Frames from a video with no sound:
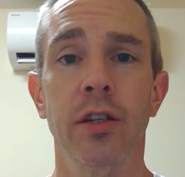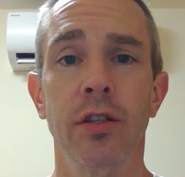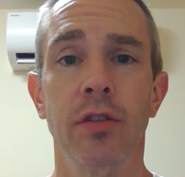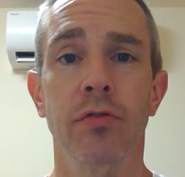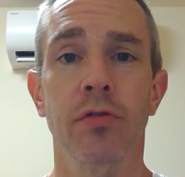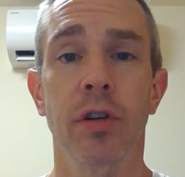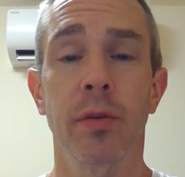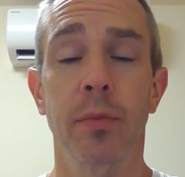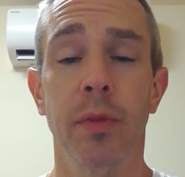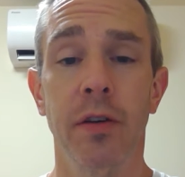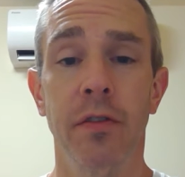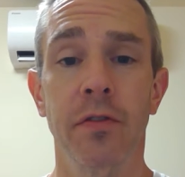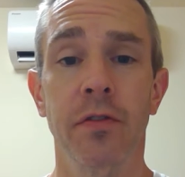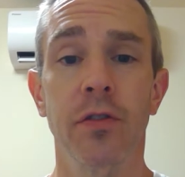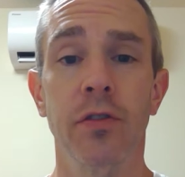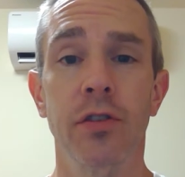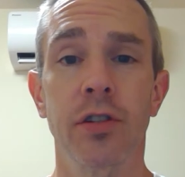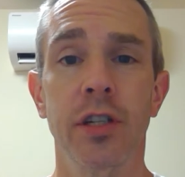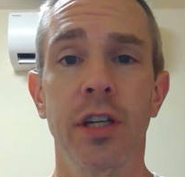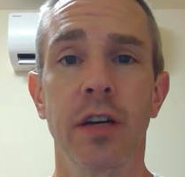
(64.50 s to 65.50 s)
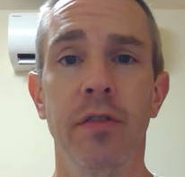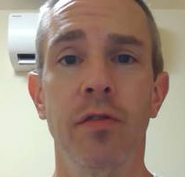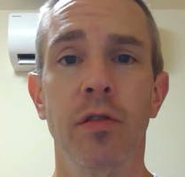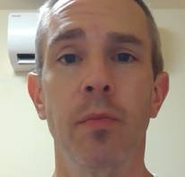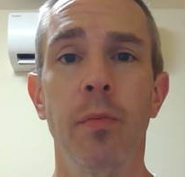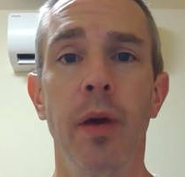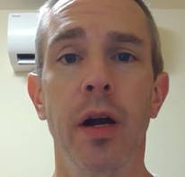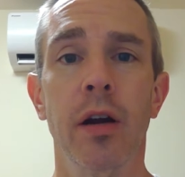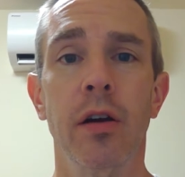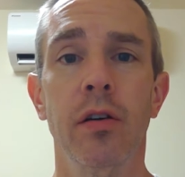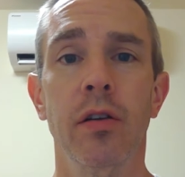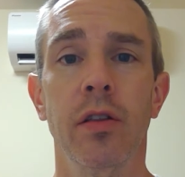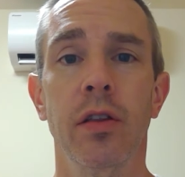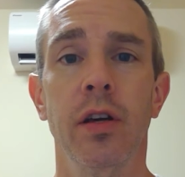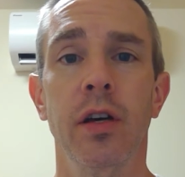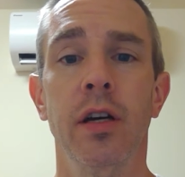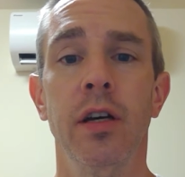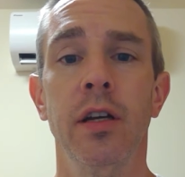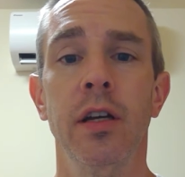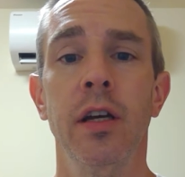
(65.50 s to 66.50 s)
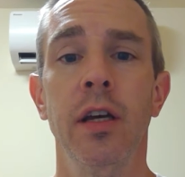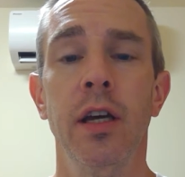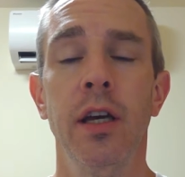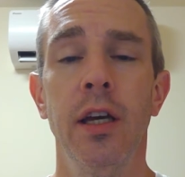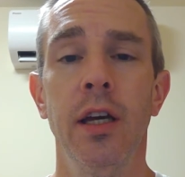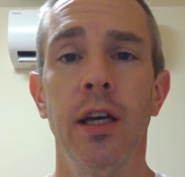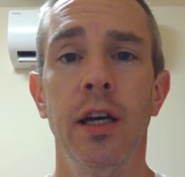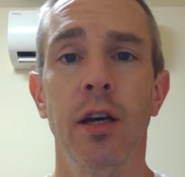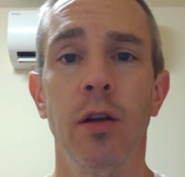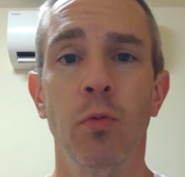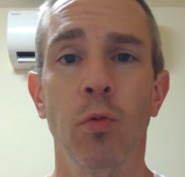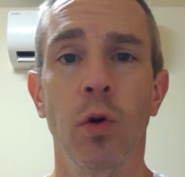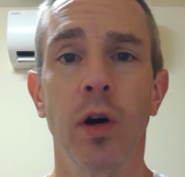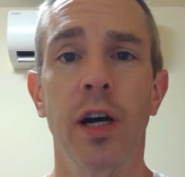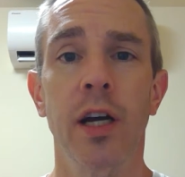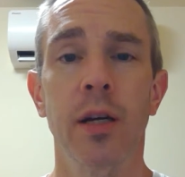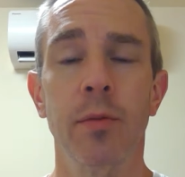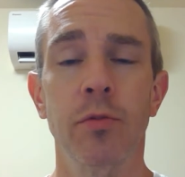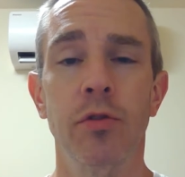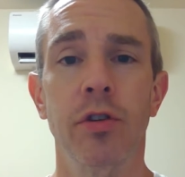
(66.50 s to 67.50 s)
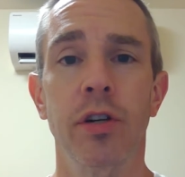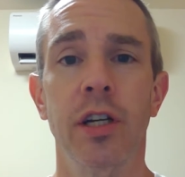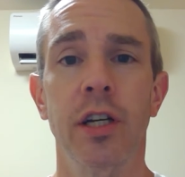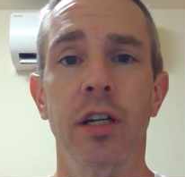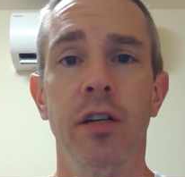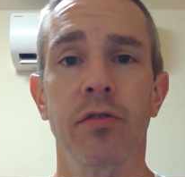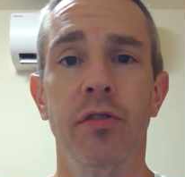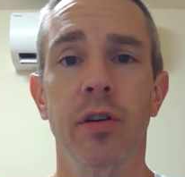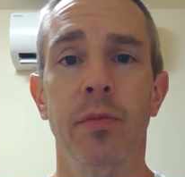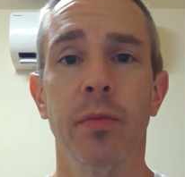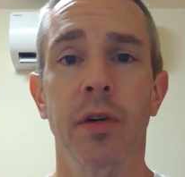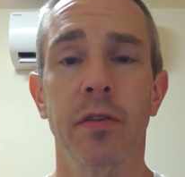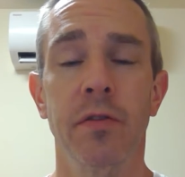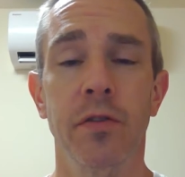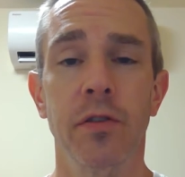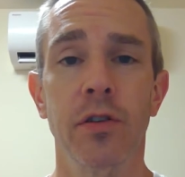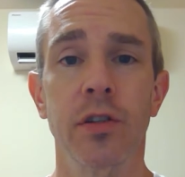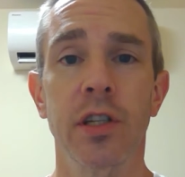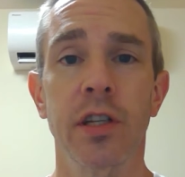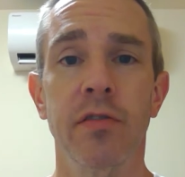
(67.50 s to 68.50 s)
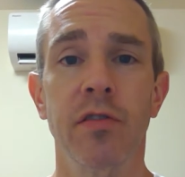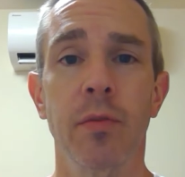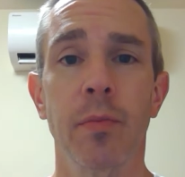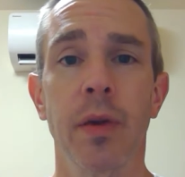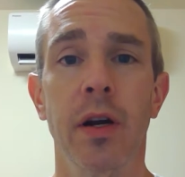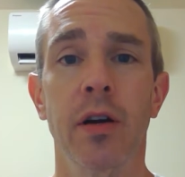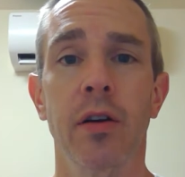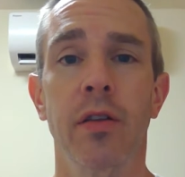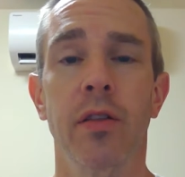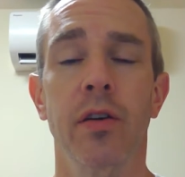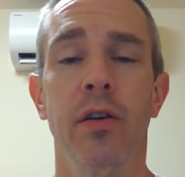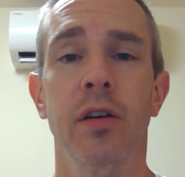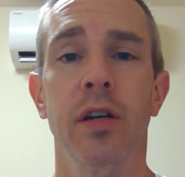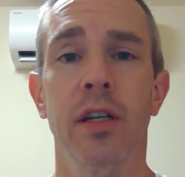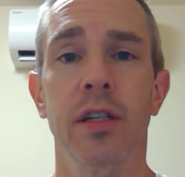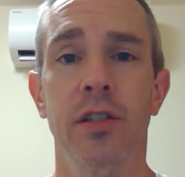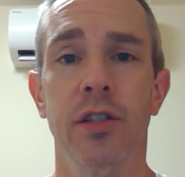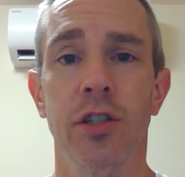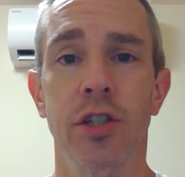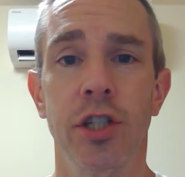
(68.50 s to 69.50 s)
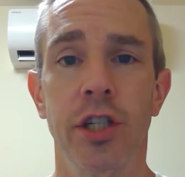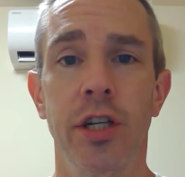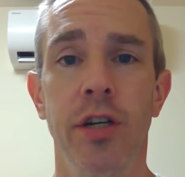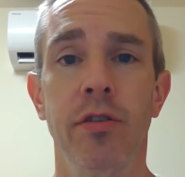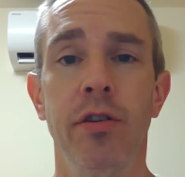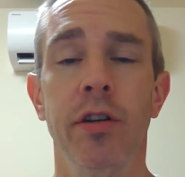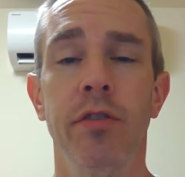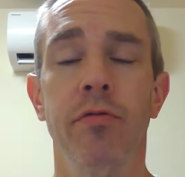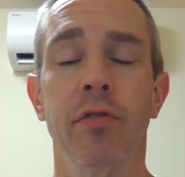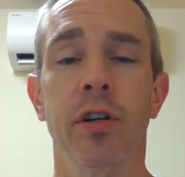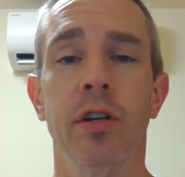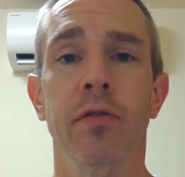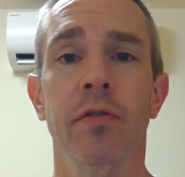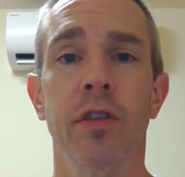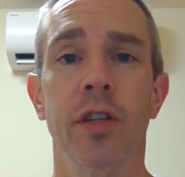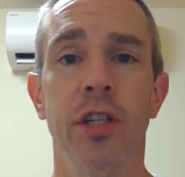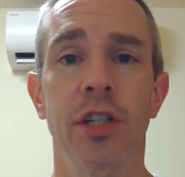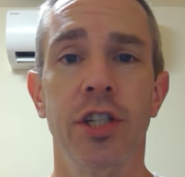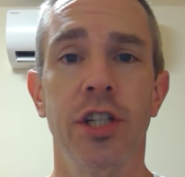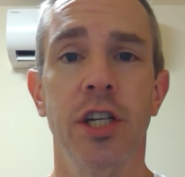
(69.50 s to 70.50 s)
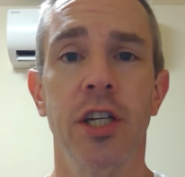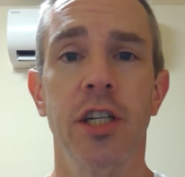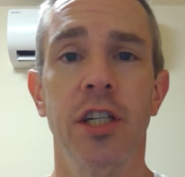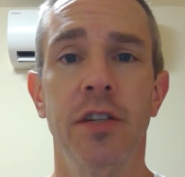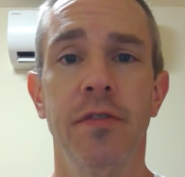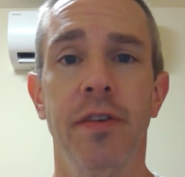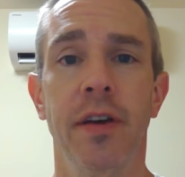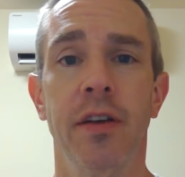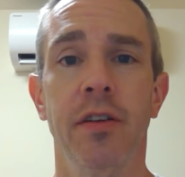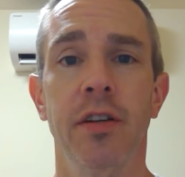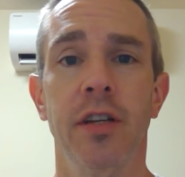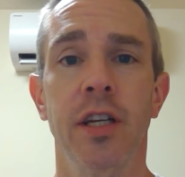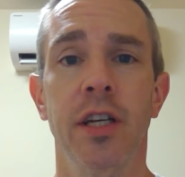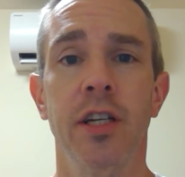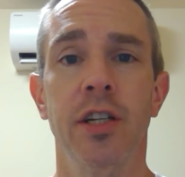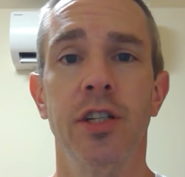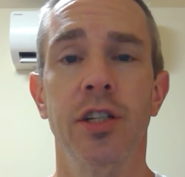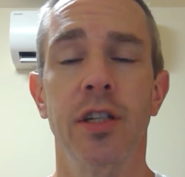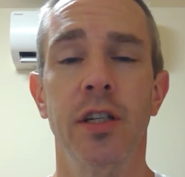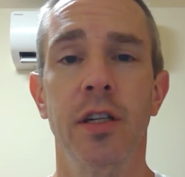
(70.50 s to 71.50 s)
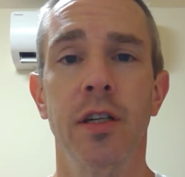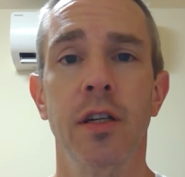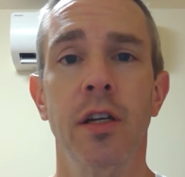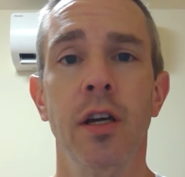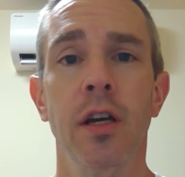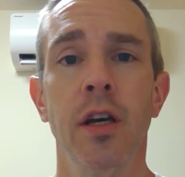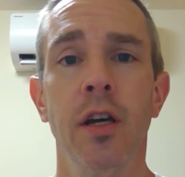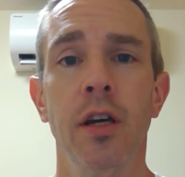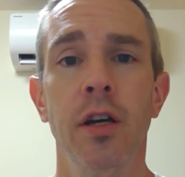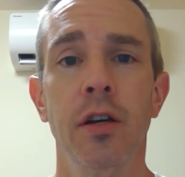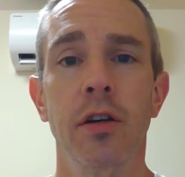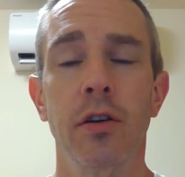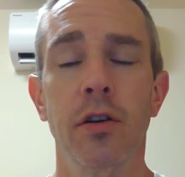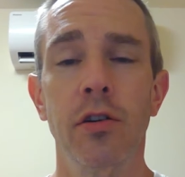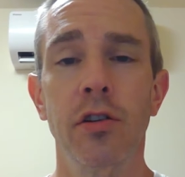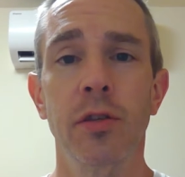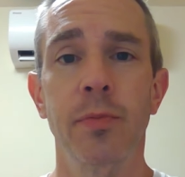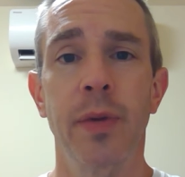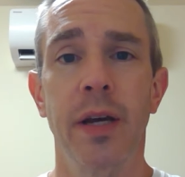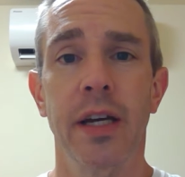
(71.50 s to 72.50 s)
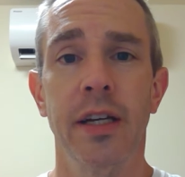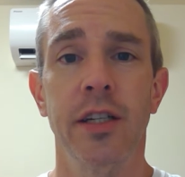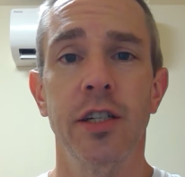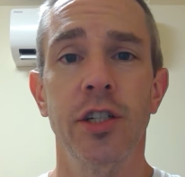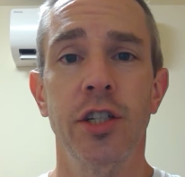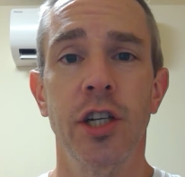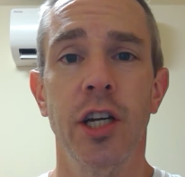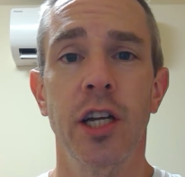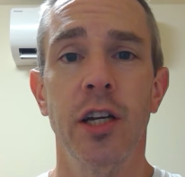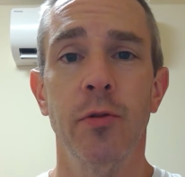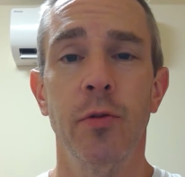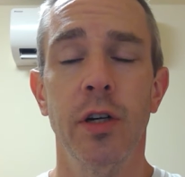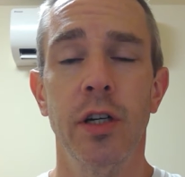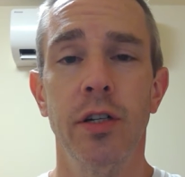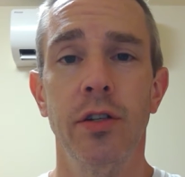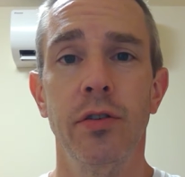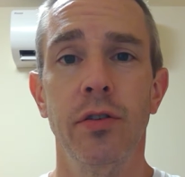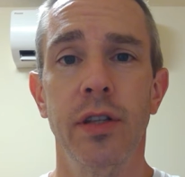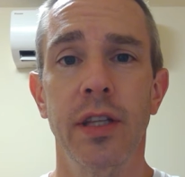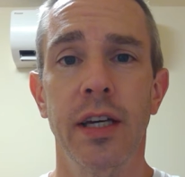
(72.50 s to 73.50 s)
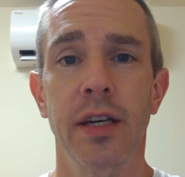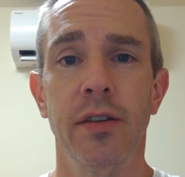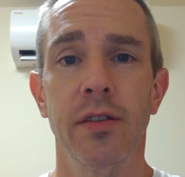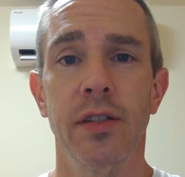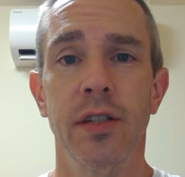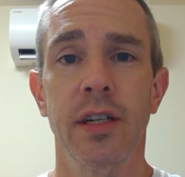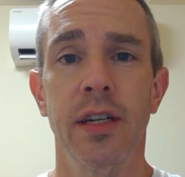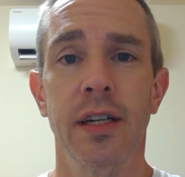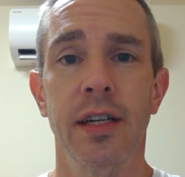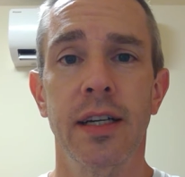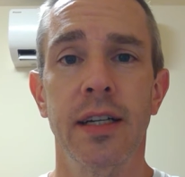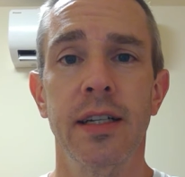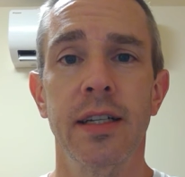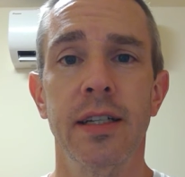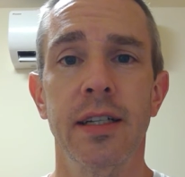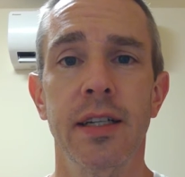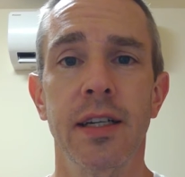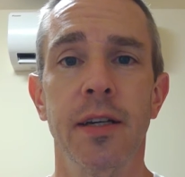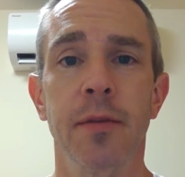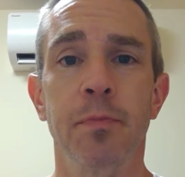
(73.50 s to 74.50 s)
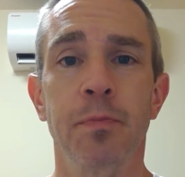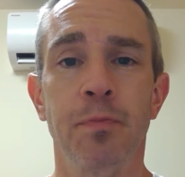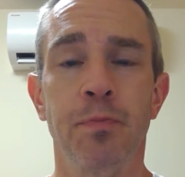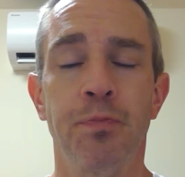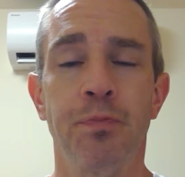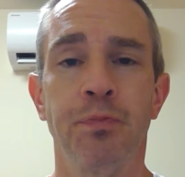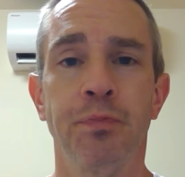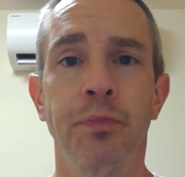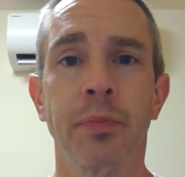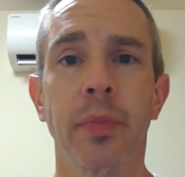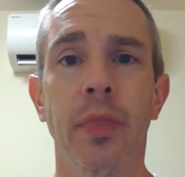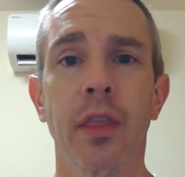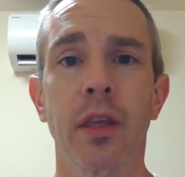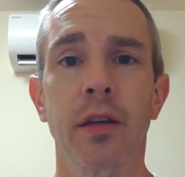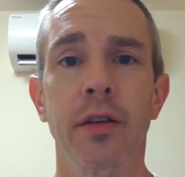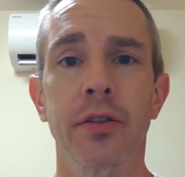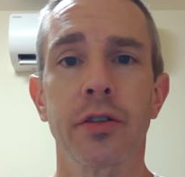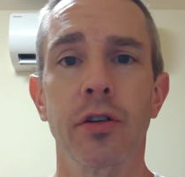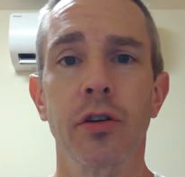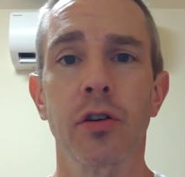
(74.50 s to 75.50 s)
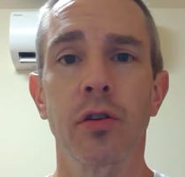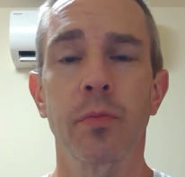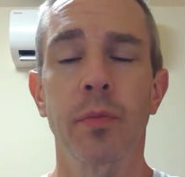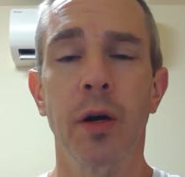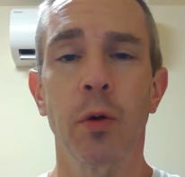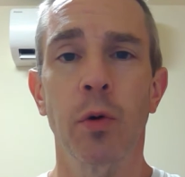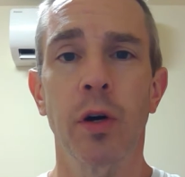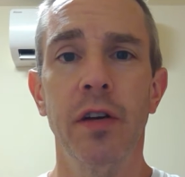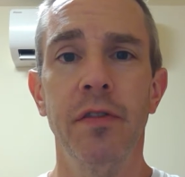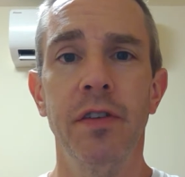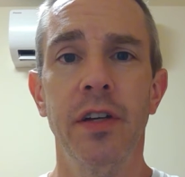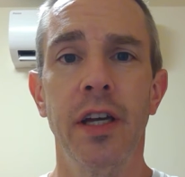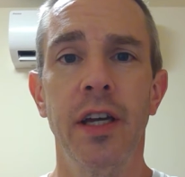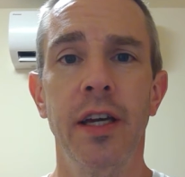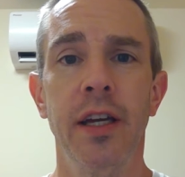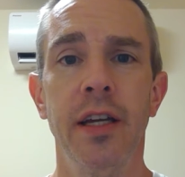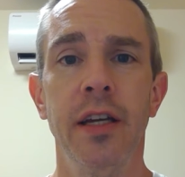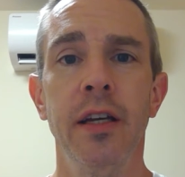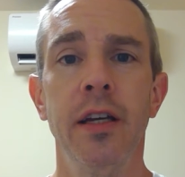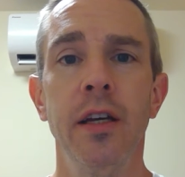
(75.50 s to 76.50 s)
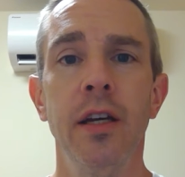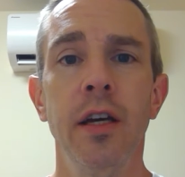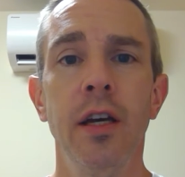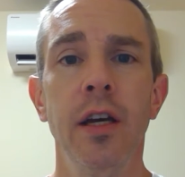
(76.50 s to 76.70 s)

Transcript: to run my first ever marathon, and why I'm training to run my first ever marathon as a charity runner for the Change Foundation goes back to January 2019. So my wife, Katie,